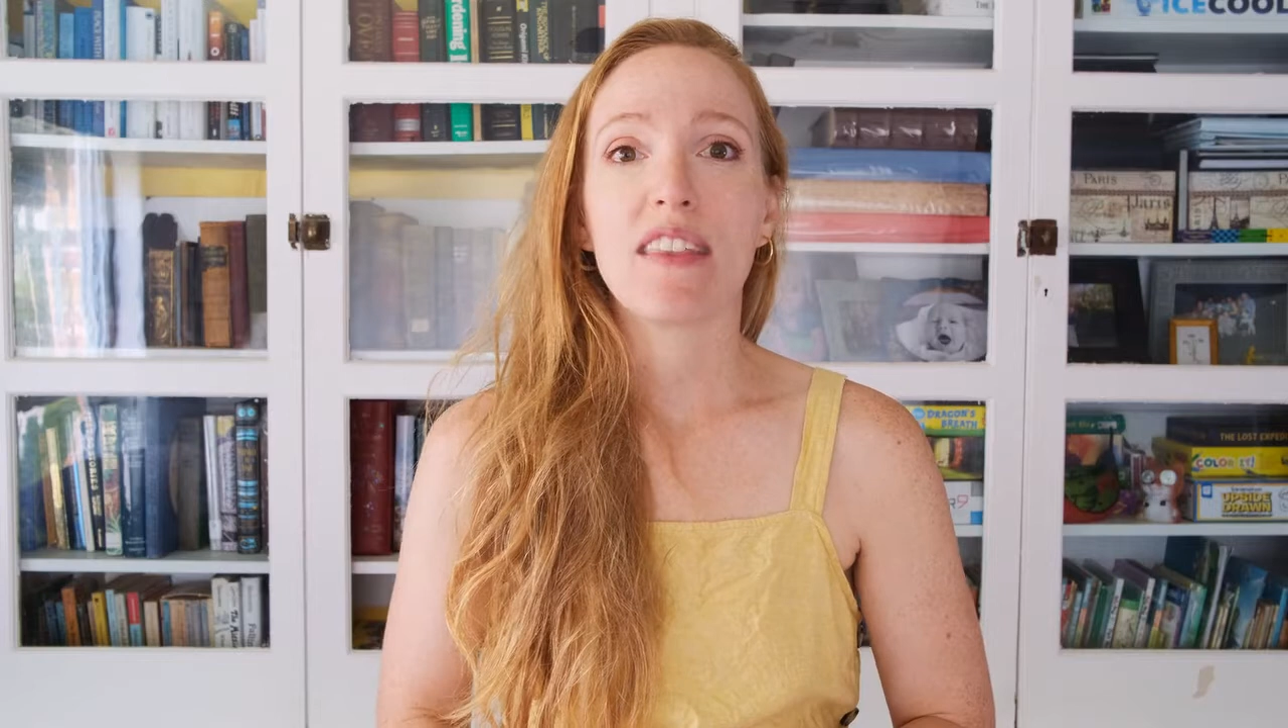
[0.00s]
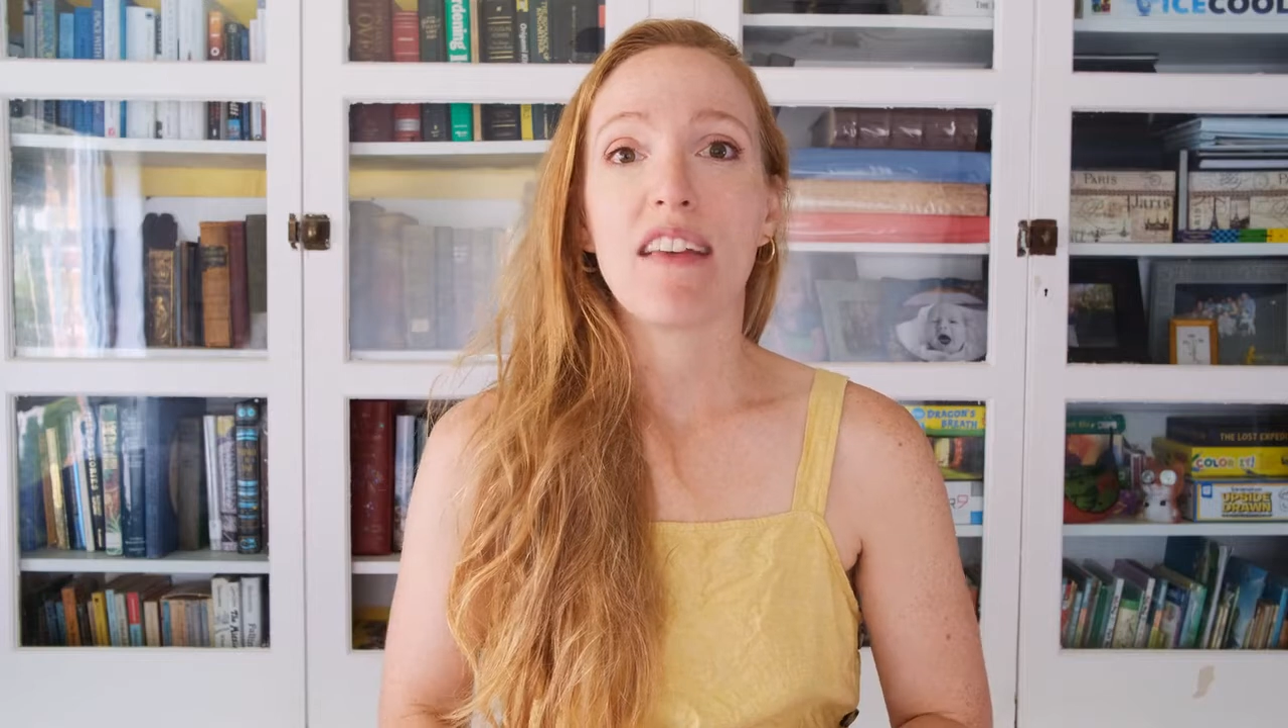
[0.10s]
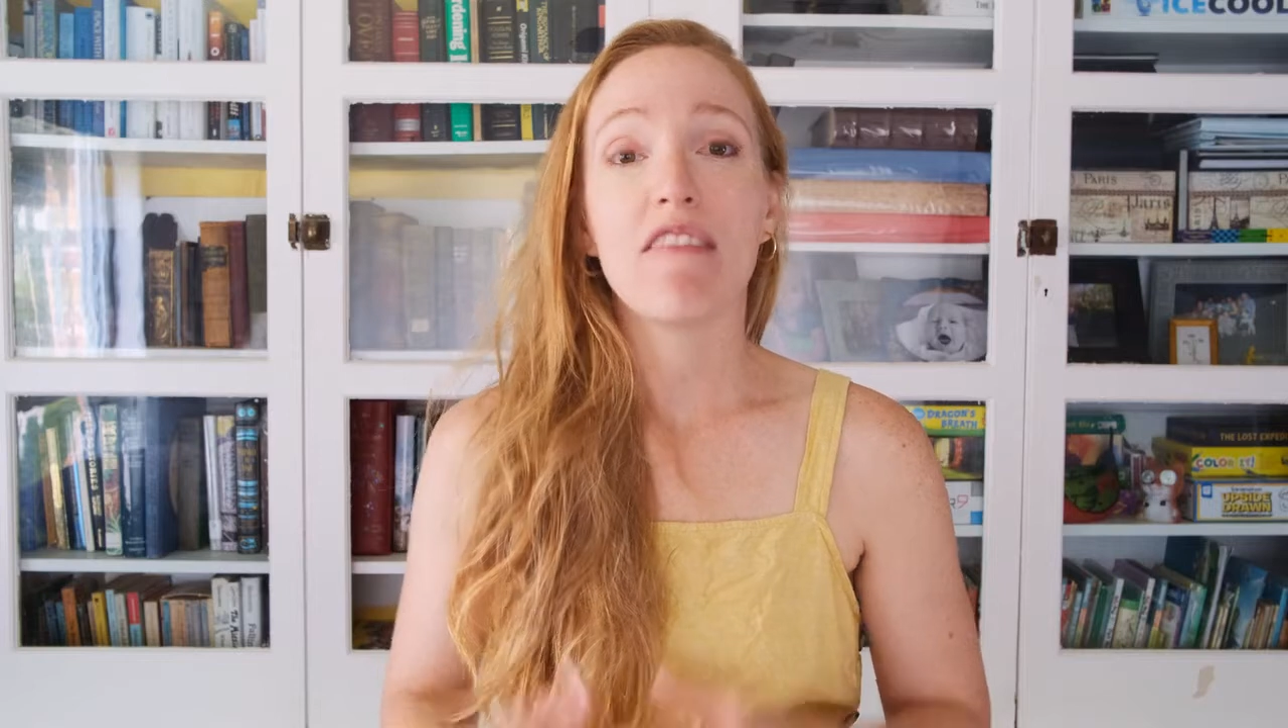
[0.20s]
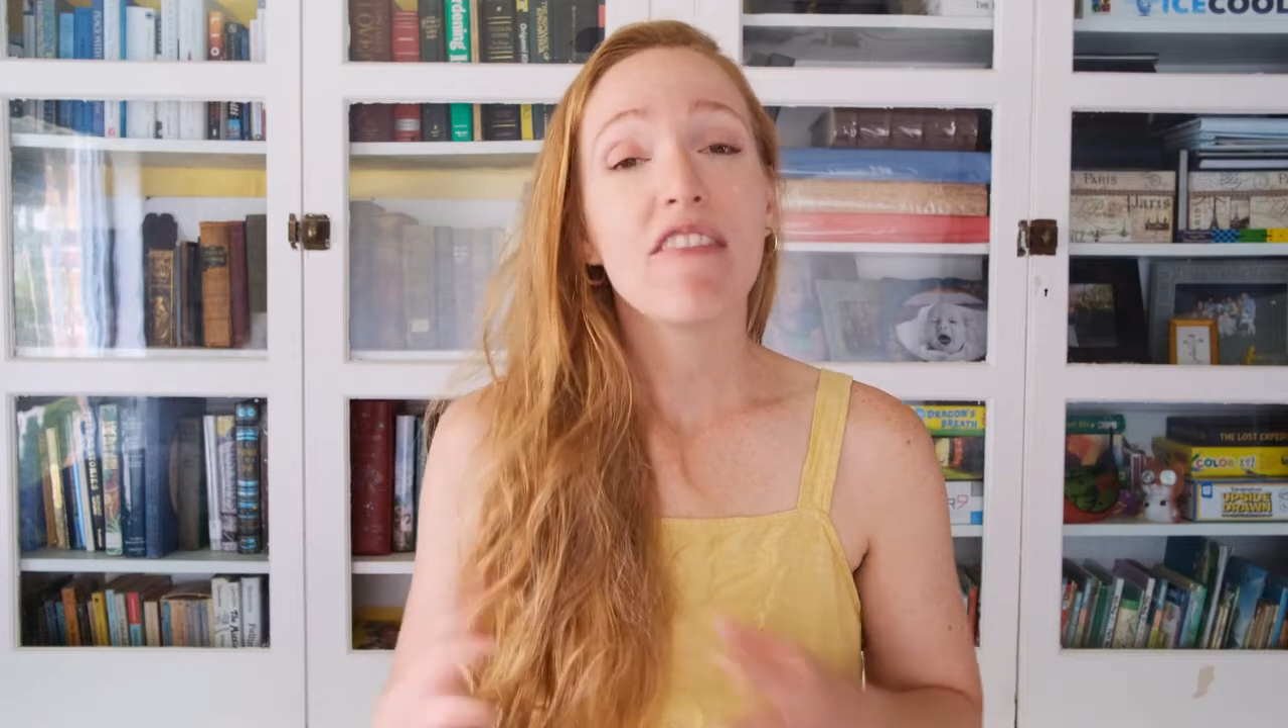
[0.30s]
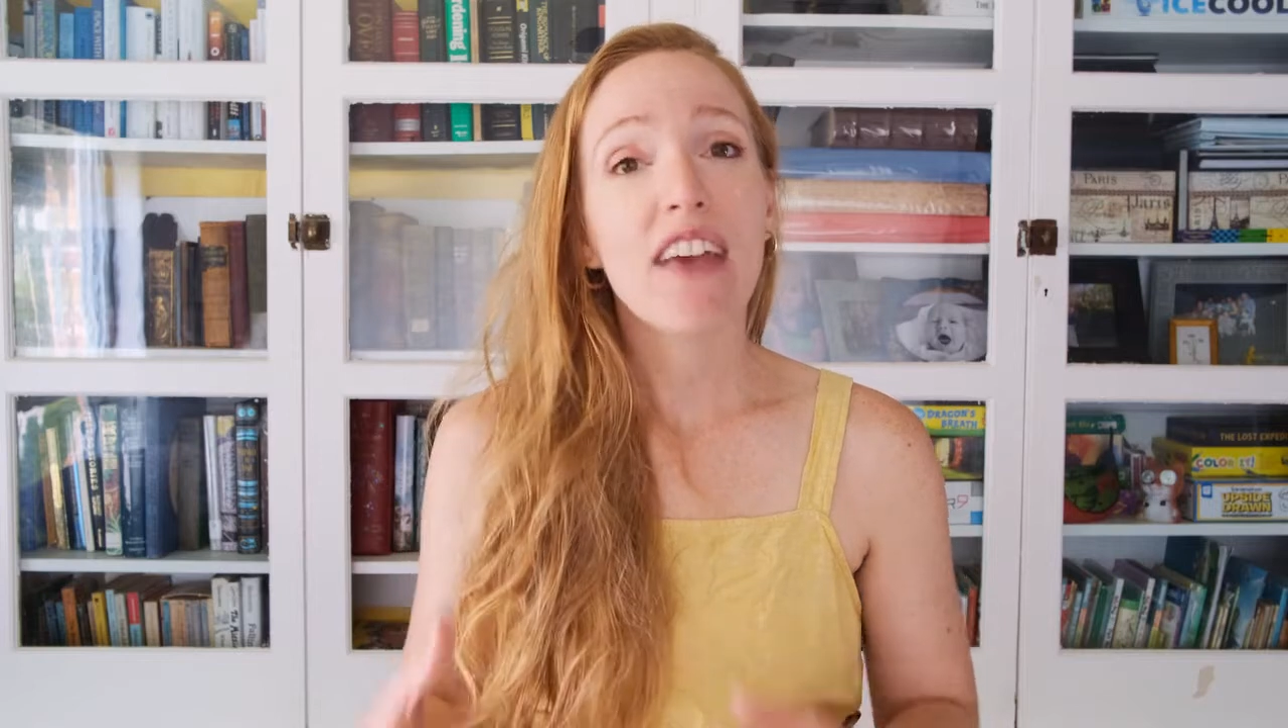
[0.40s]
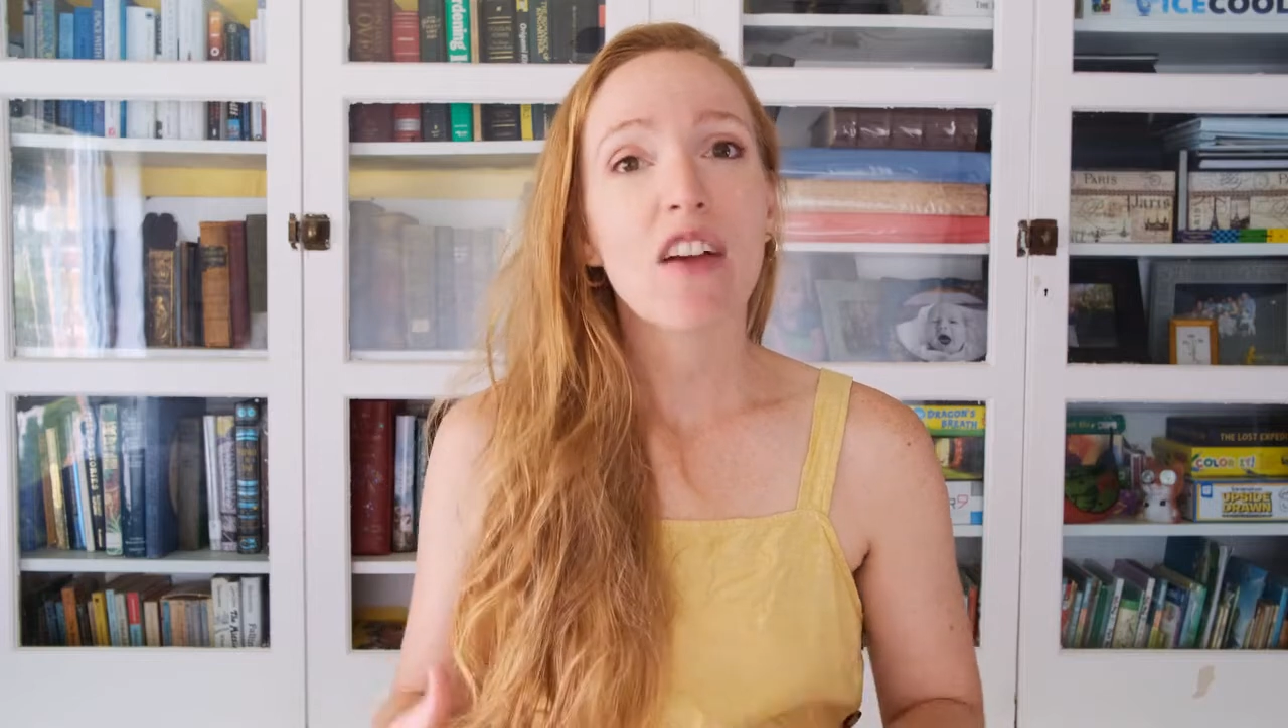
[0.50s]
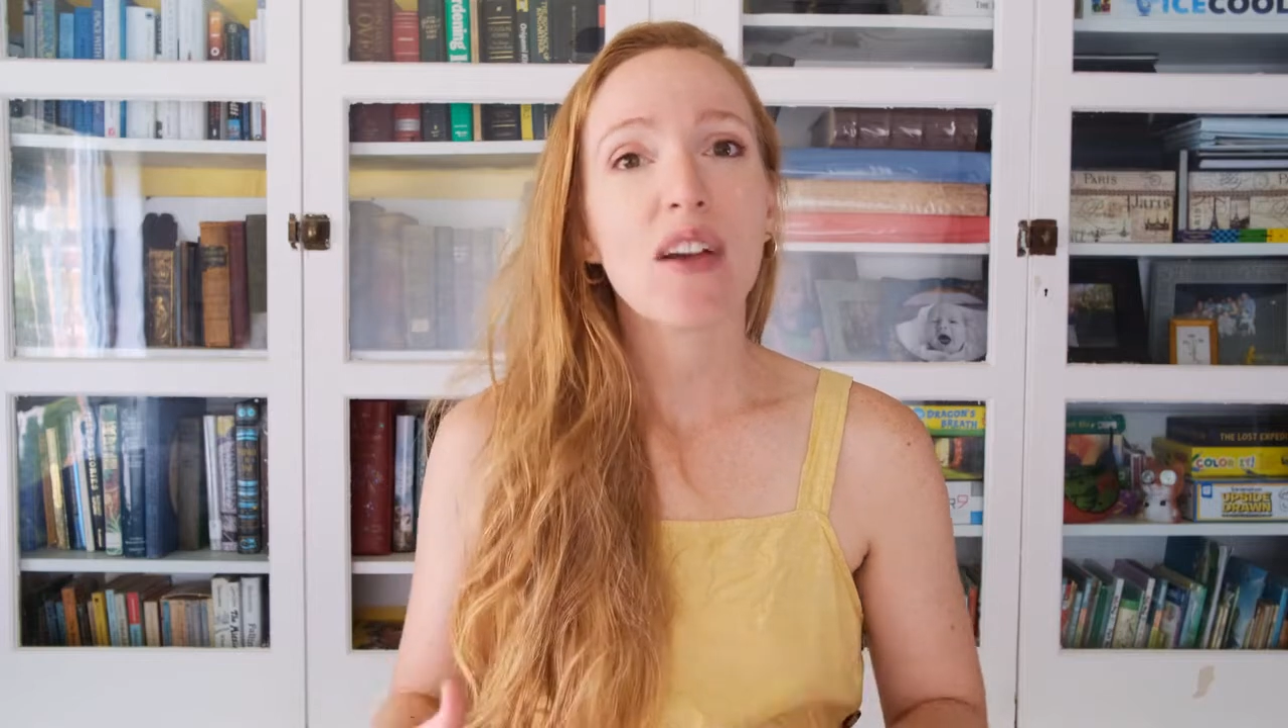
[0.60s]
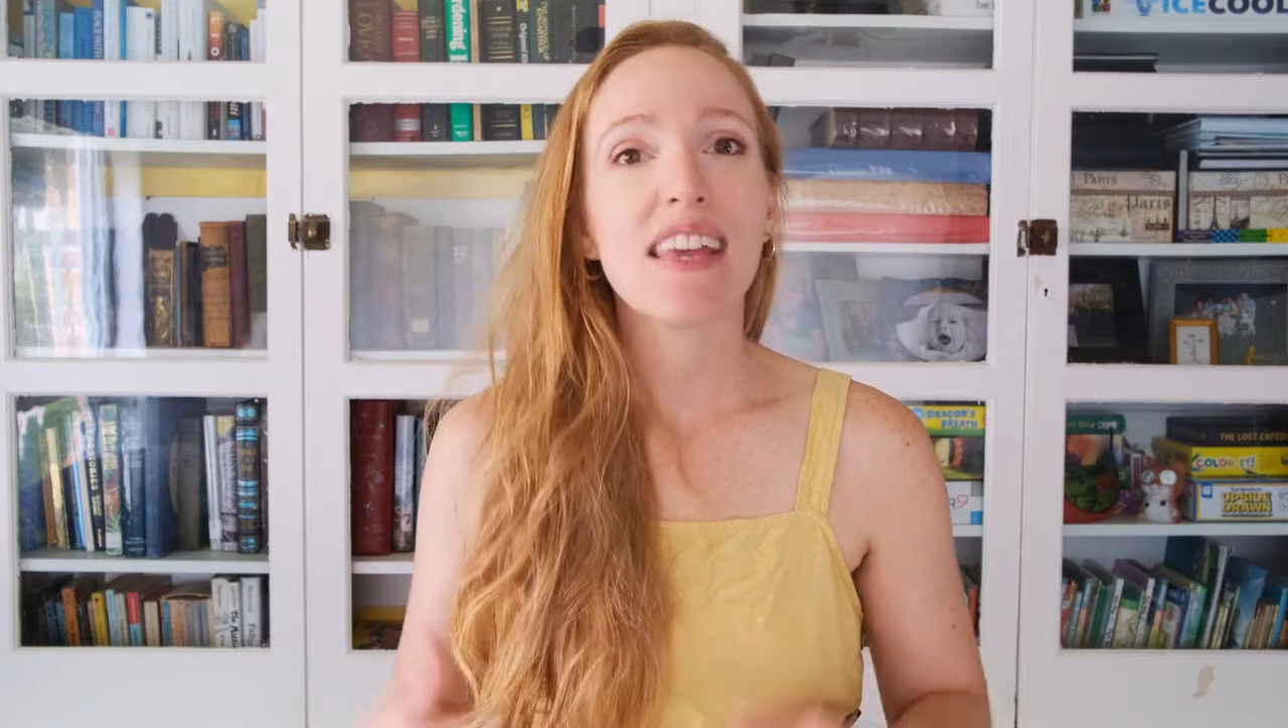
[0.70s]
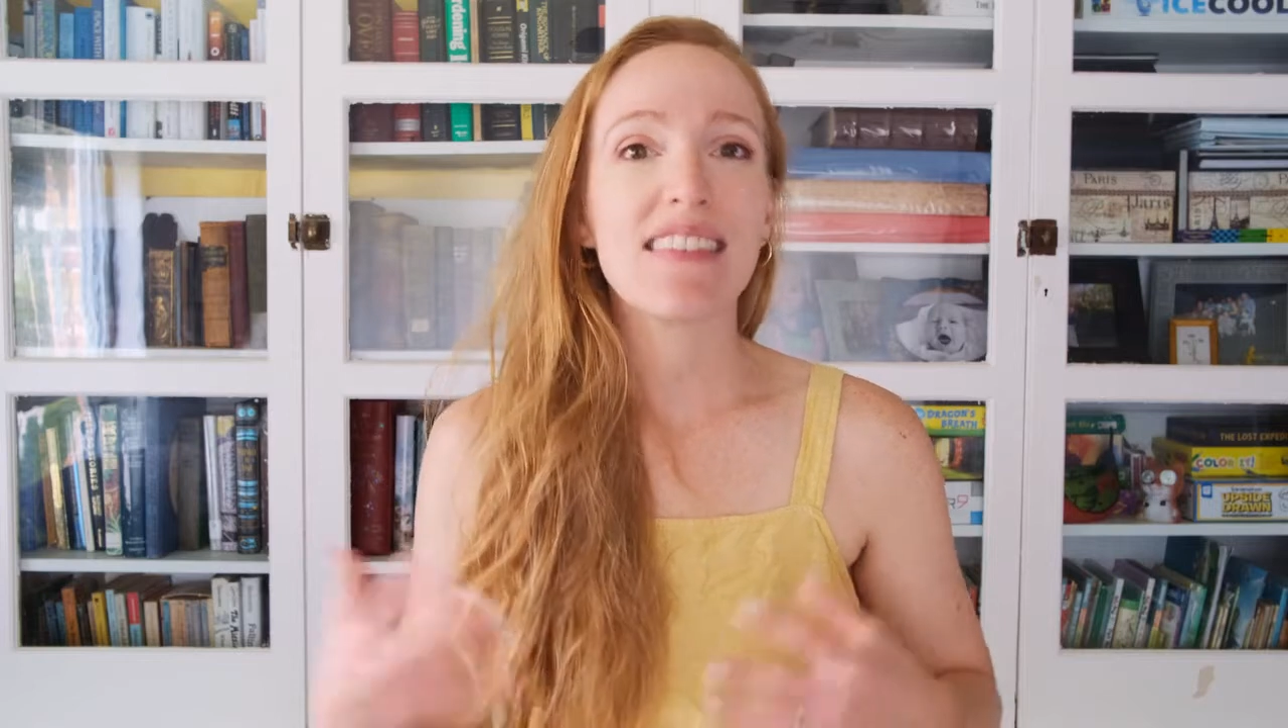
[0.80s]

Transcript: a very